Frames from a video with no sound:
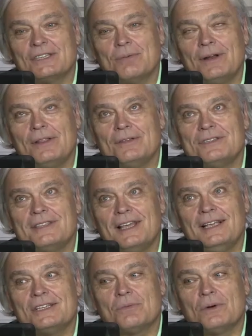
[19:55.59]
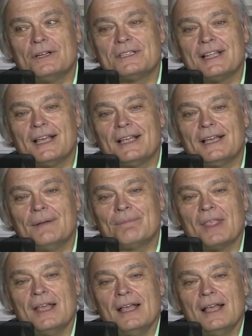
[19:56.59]
It's one of those things where it's like, uh,
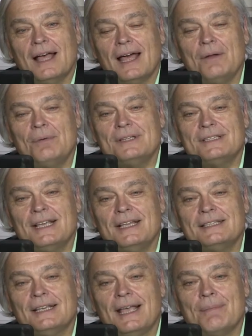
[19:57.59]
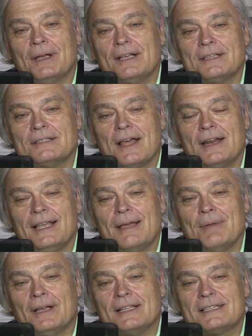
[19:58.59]
I don't want to say it's a gimmick because it's not a
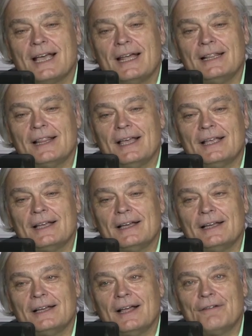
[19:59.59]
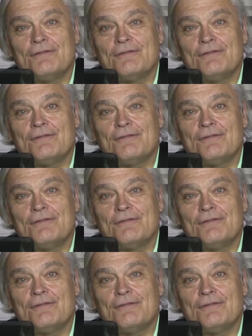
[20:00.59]
gimmick. It's kind of like a, a,